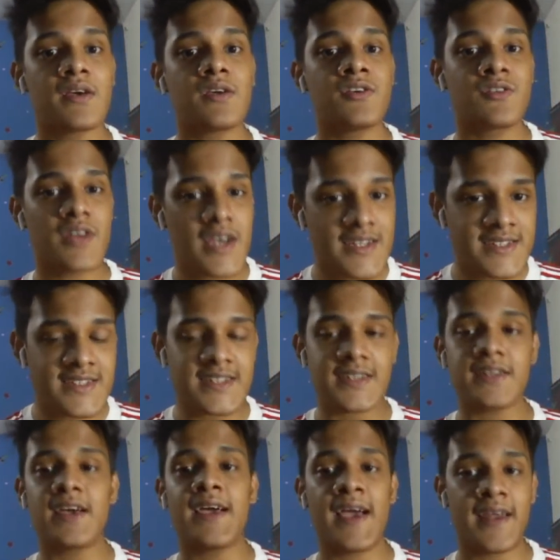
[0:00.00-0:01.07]
United
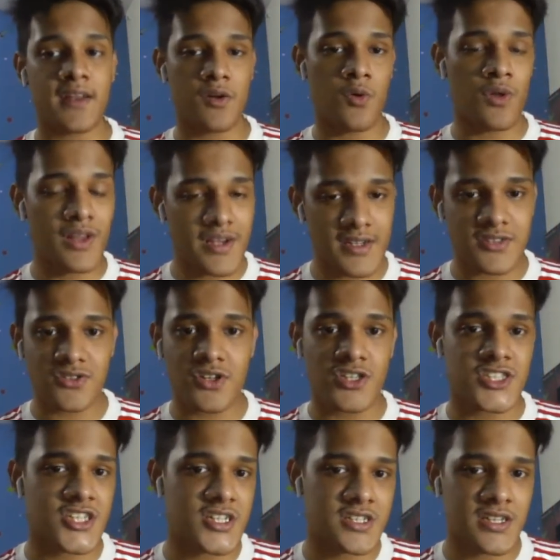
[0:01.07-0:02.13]
and Ole Gunnar
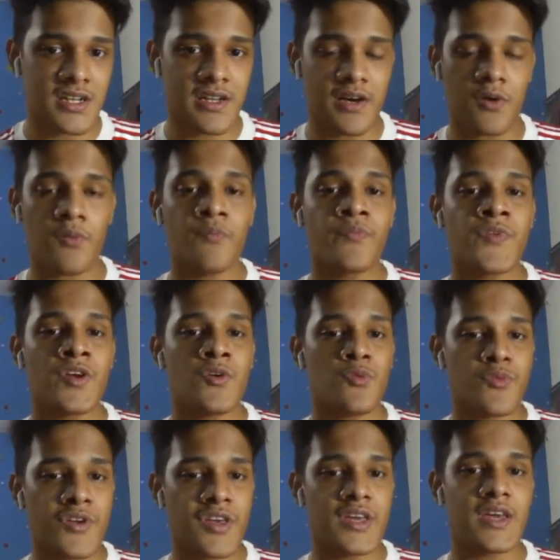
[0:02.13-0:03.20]
Solskjaer till now,
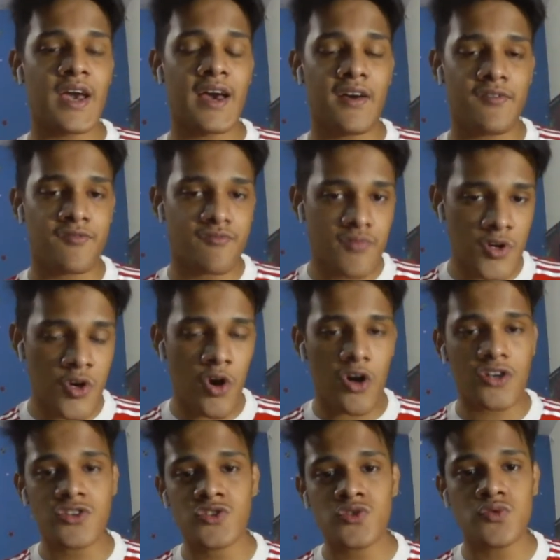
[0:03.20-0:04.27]
we have
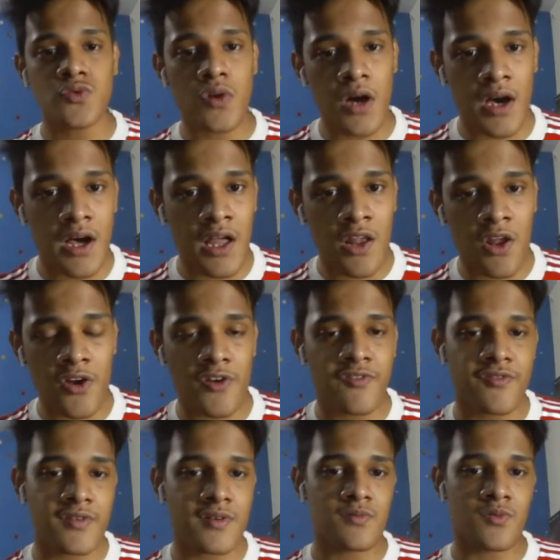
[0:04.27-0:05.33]
gone to a lot of.
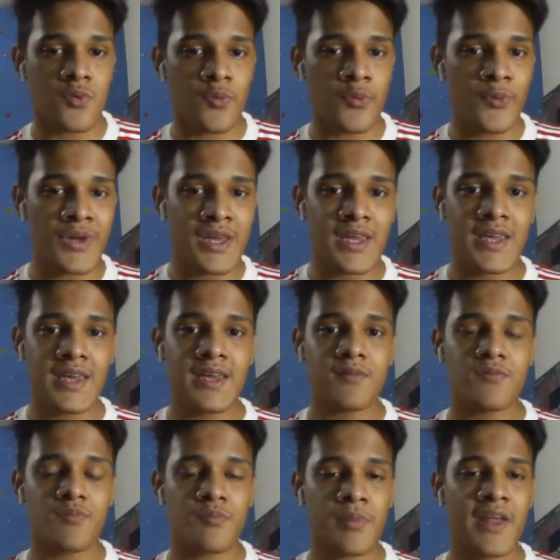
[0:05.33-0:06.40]
We
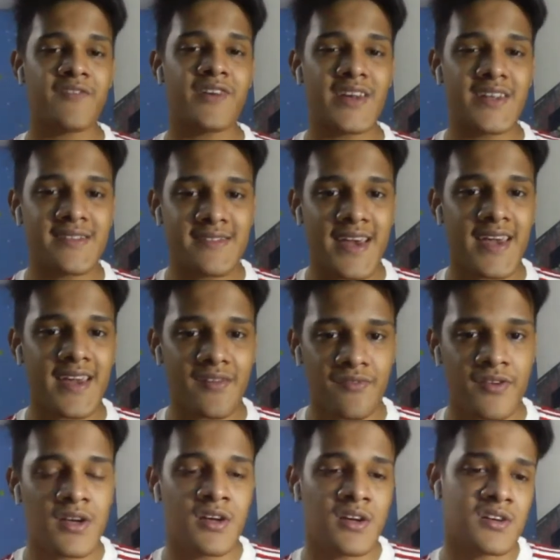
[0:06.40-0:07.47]
play very safe
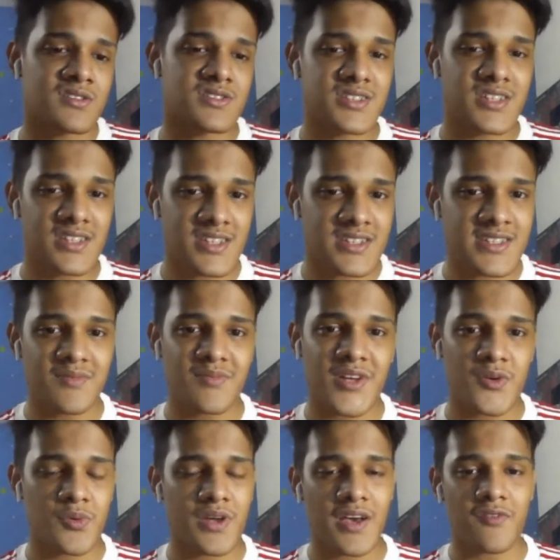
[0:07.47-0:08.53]
considering the team
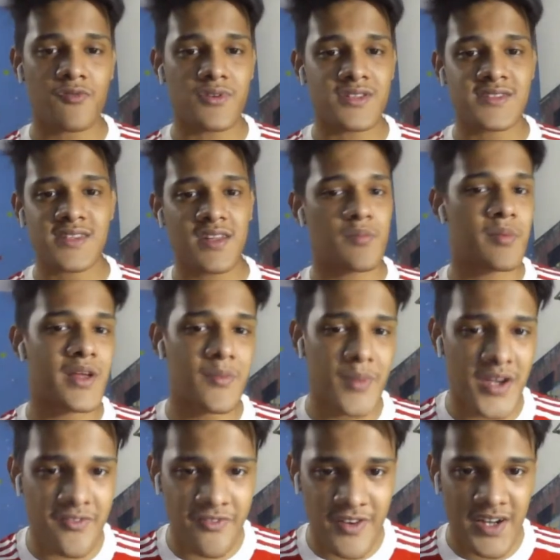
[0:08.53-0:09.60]
that we have. We still play
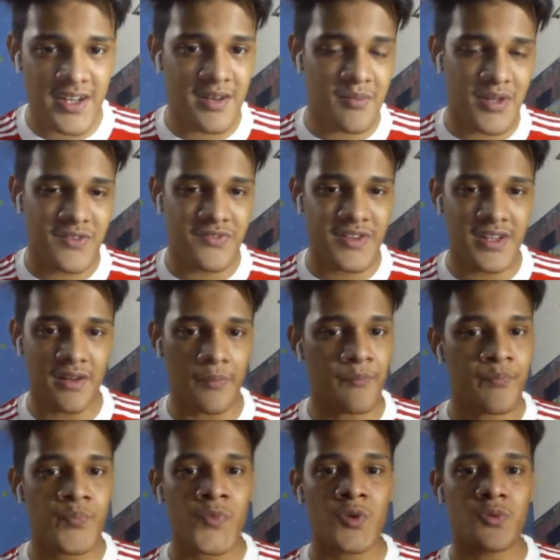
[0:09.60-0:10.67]
McFred in midfield,
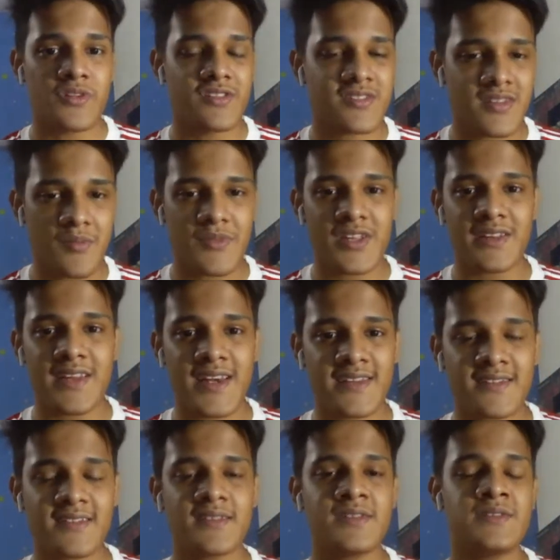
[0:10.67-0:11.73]
which is something
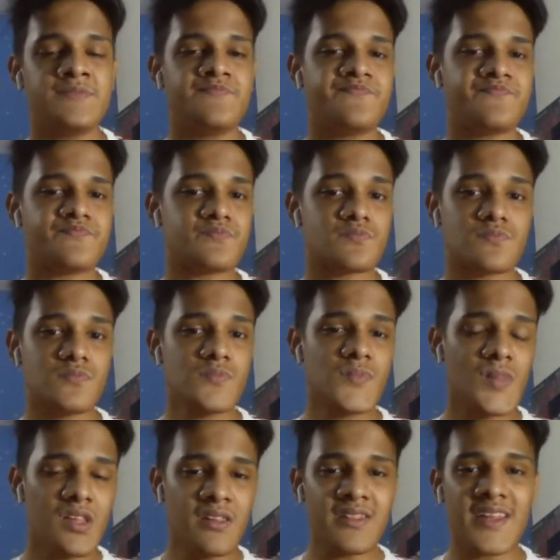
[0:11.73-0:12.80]
that's
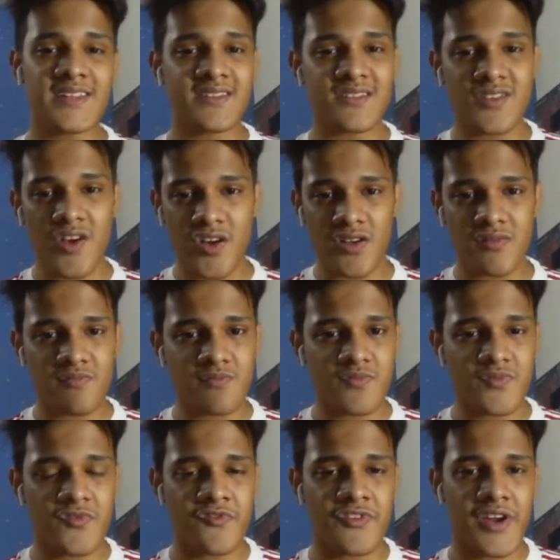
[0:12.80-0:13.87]
not
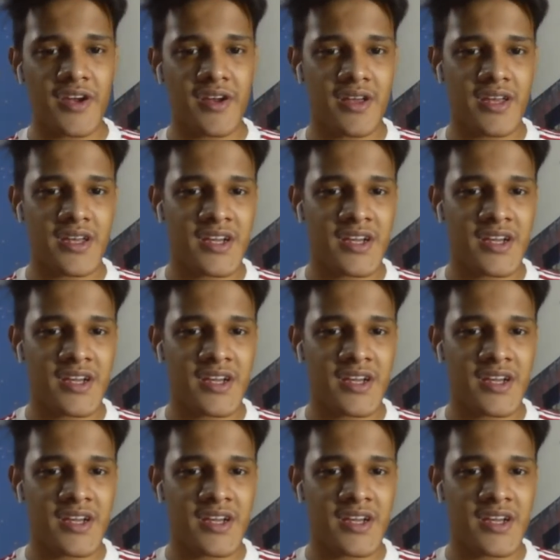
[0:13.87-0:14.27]
very